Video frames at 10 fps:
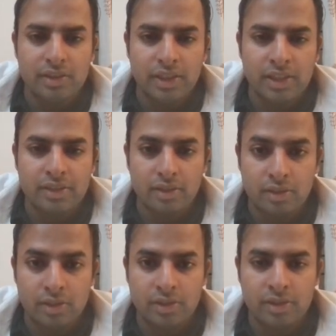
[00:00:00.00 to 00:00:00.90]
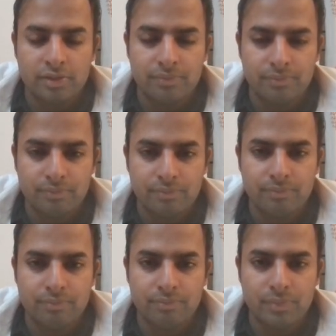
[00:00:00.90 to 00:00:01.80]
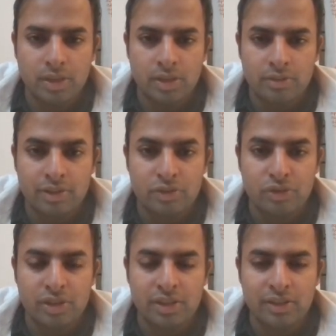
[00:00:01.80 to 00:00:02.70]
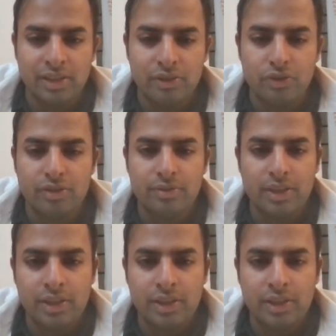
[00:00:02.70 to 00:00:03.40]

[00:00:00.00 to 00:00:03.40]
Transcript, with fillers: that are uh, Christian in nature.